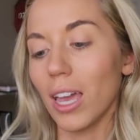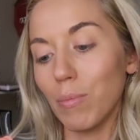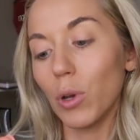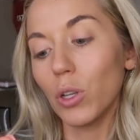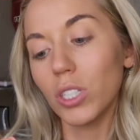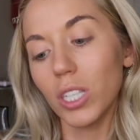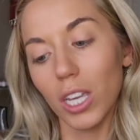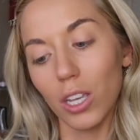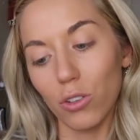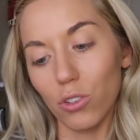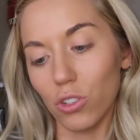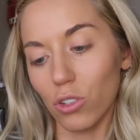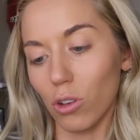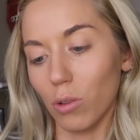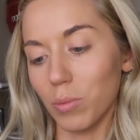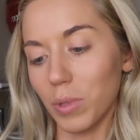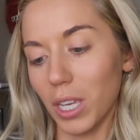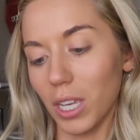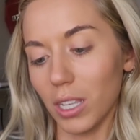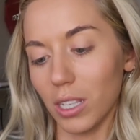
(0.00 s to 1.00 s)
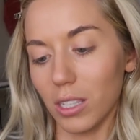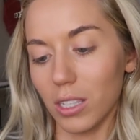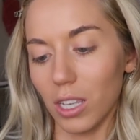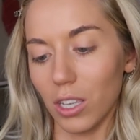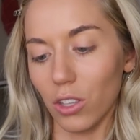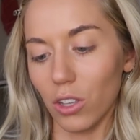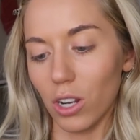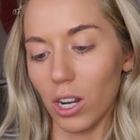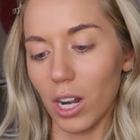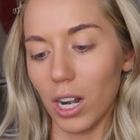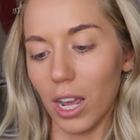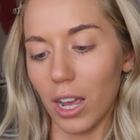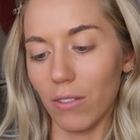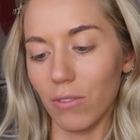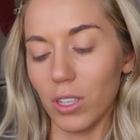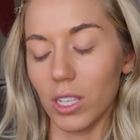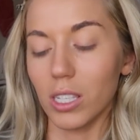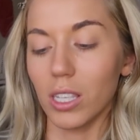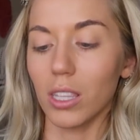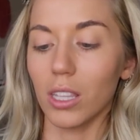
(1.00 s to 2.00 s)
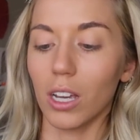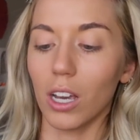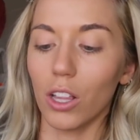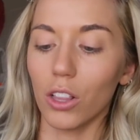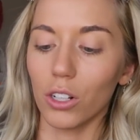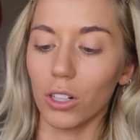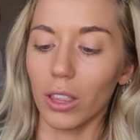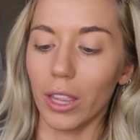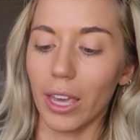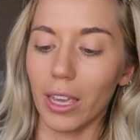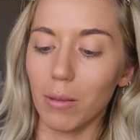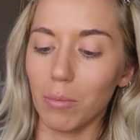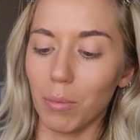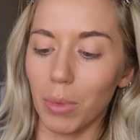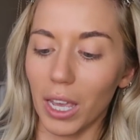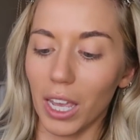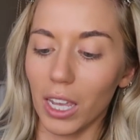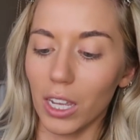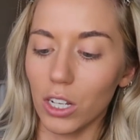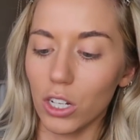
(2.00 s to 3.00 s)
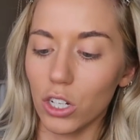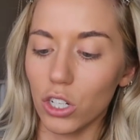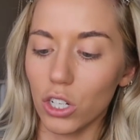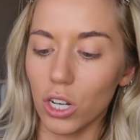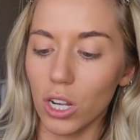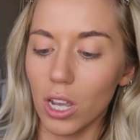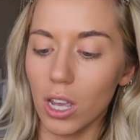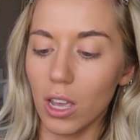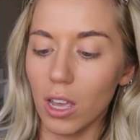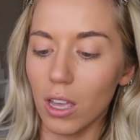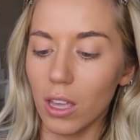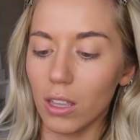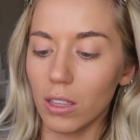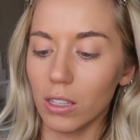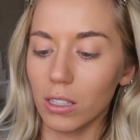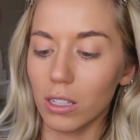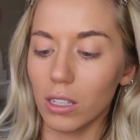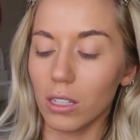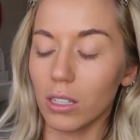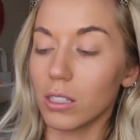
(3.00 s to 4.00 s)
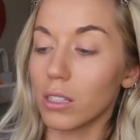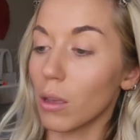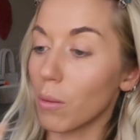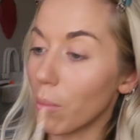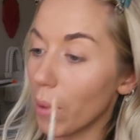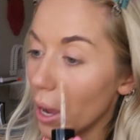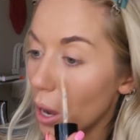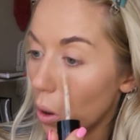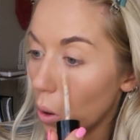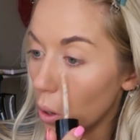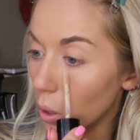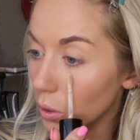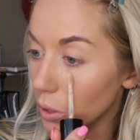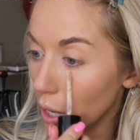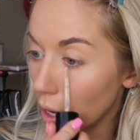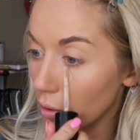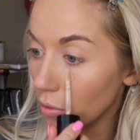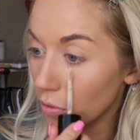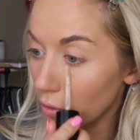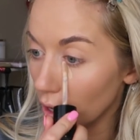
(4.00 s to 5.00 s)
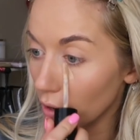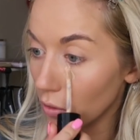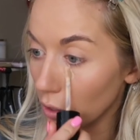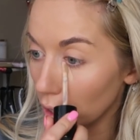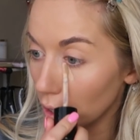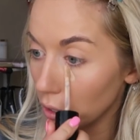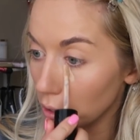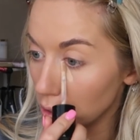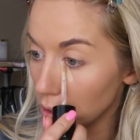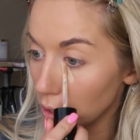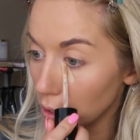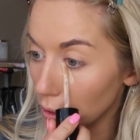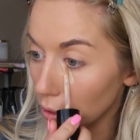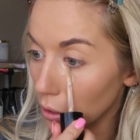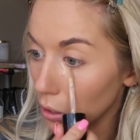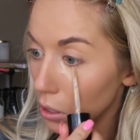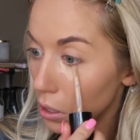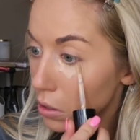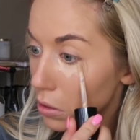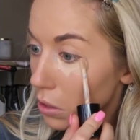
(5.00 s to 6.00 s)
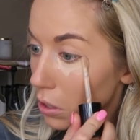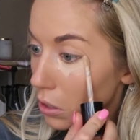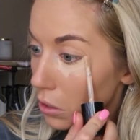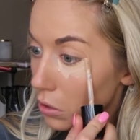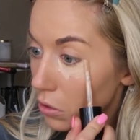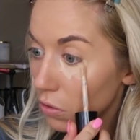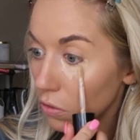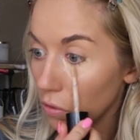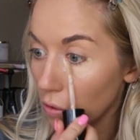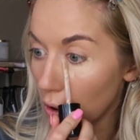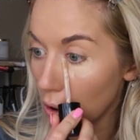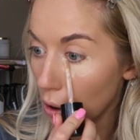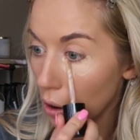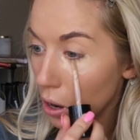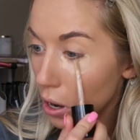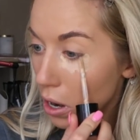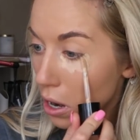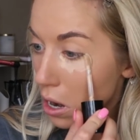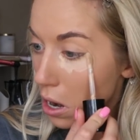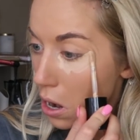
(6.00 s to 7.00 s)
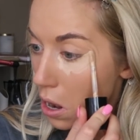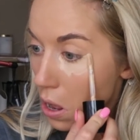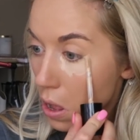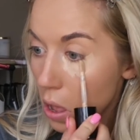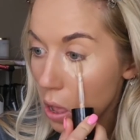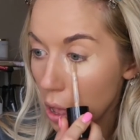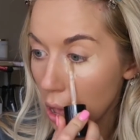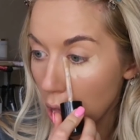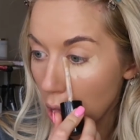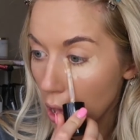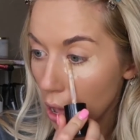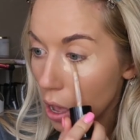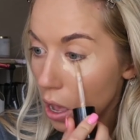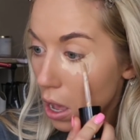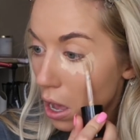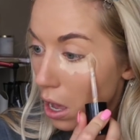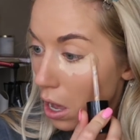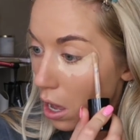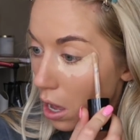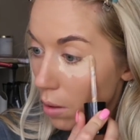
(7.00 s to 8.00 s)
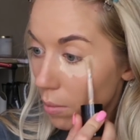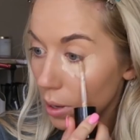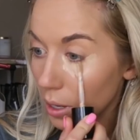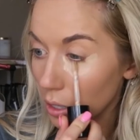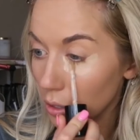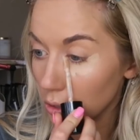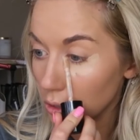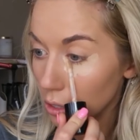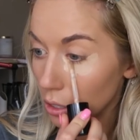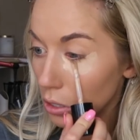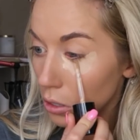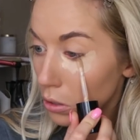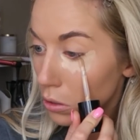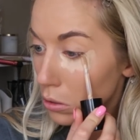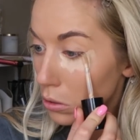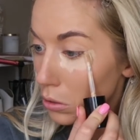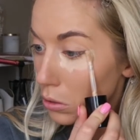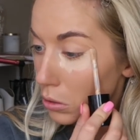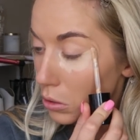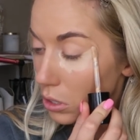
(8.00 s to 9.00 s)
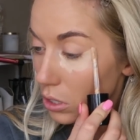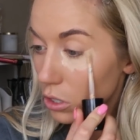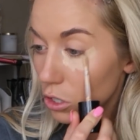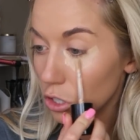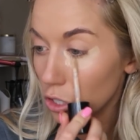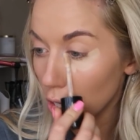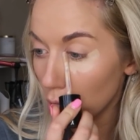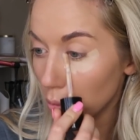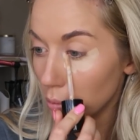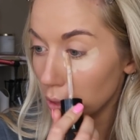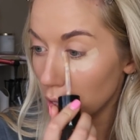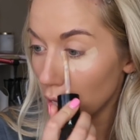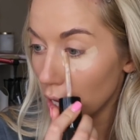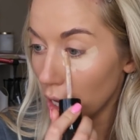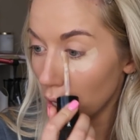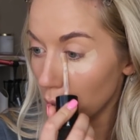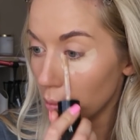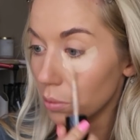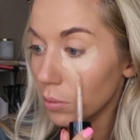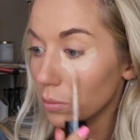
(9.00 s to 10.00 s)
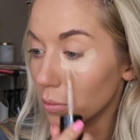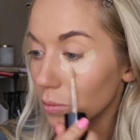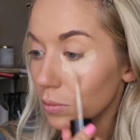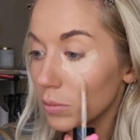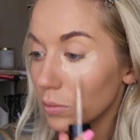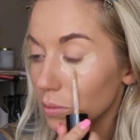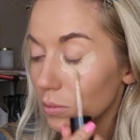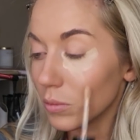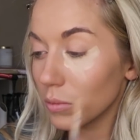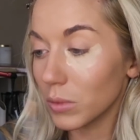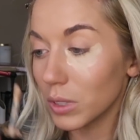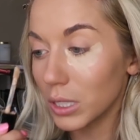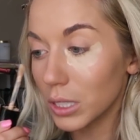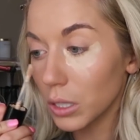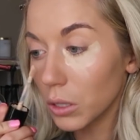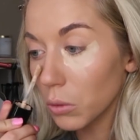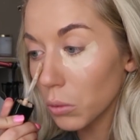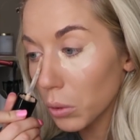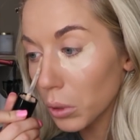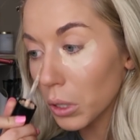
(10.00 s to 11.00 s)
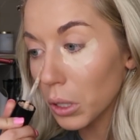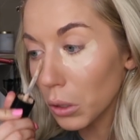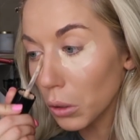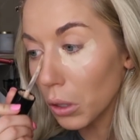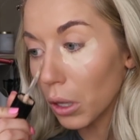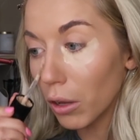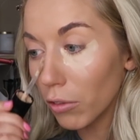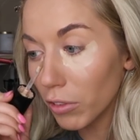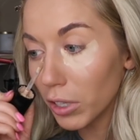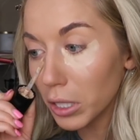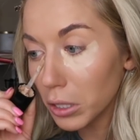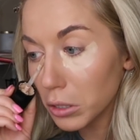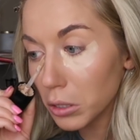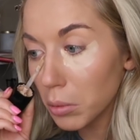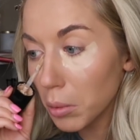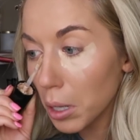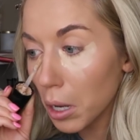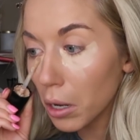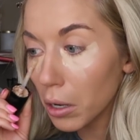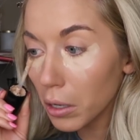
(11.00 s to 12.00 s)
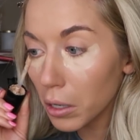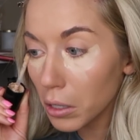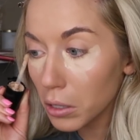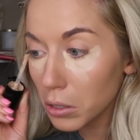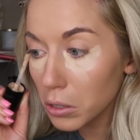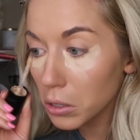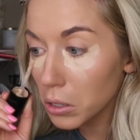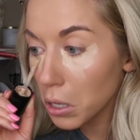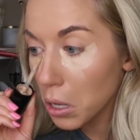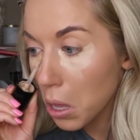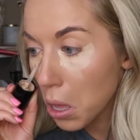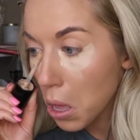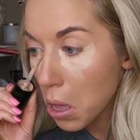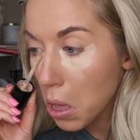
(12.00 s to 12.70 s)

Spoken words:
multi-use sculpting concealer, and I have this in the color light beige. This is my all-time favorite concealer thus far. I used to use Shape Tape, didn't really love it, to be honest.